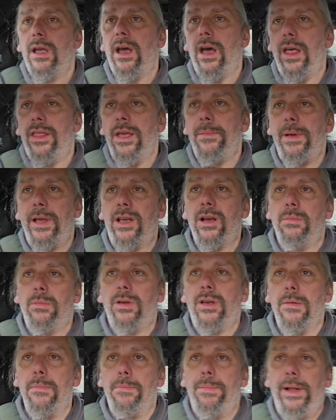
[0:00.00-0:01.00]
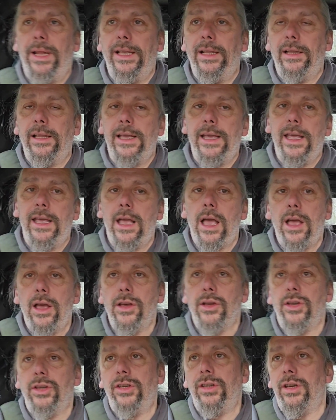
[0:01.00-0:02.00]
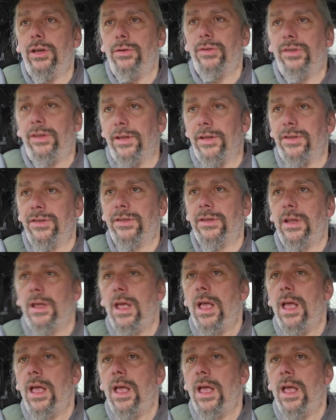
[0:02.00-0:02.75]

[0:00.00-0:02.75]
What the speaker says: and they become completely useless,